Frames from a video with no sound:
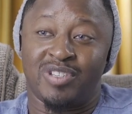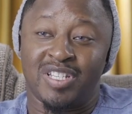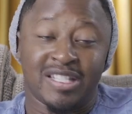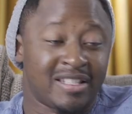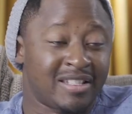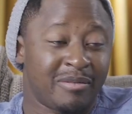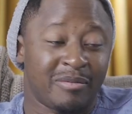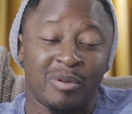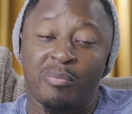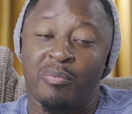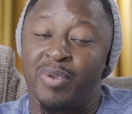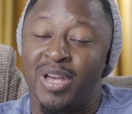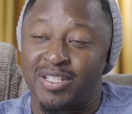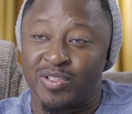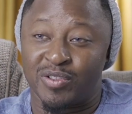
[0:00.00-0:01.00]
These are some of the
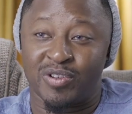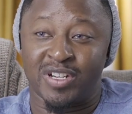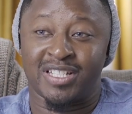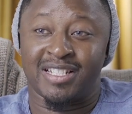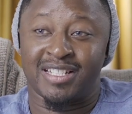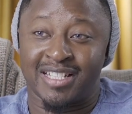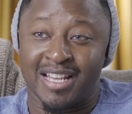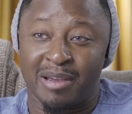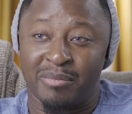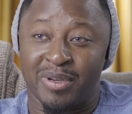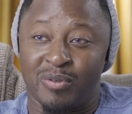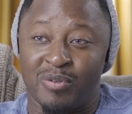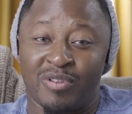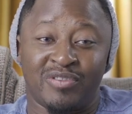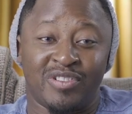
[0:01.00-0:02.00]
best lawyers in
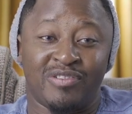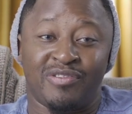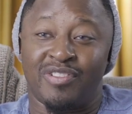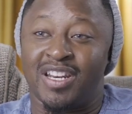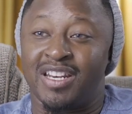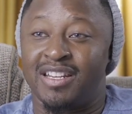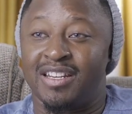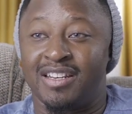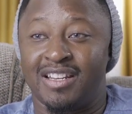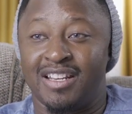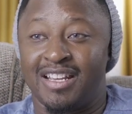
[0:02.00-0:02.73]
Zambia who have defended,